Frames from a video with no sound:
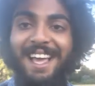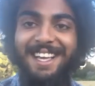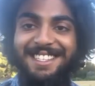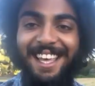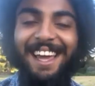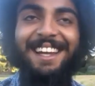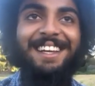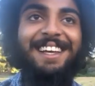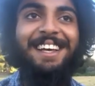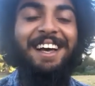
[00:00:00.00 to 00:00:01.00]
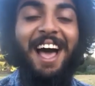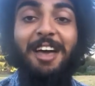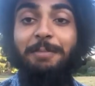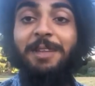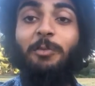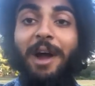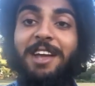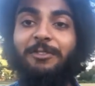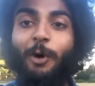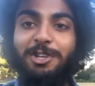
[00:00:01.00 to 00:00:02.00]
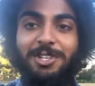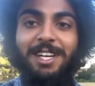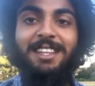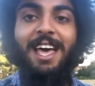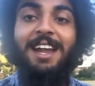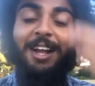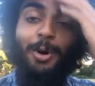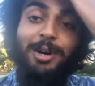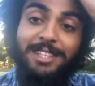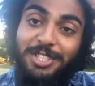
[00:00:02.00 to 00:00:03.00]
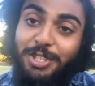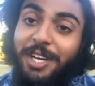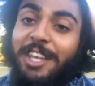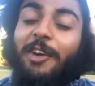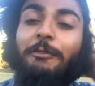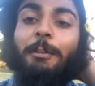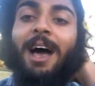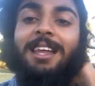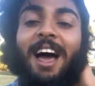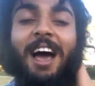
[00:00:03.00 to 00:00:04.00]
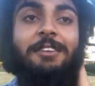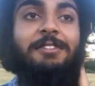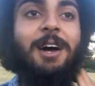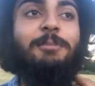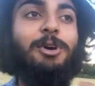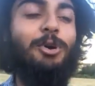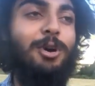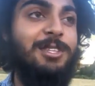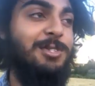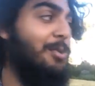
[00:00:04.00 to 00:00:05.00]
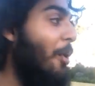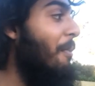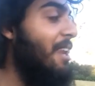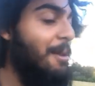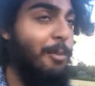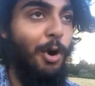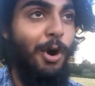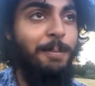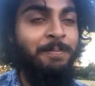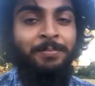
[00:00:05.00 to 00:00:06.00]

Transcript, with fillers: like I said, I've been very fortunate that along this journey of mine, I've come across so many more